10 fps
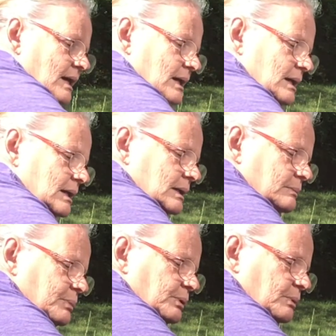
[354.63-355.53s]

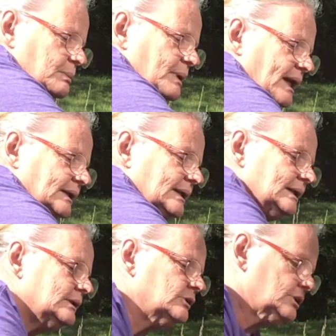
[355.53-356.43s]
And put one back
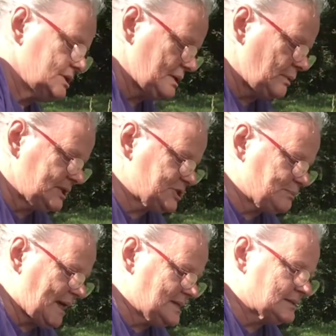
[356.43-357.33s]
here because I want to
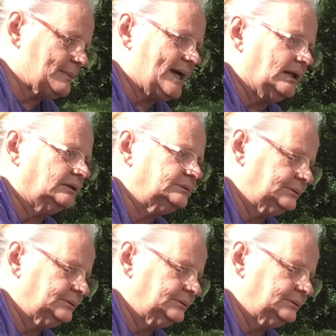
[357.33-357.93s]
space them out.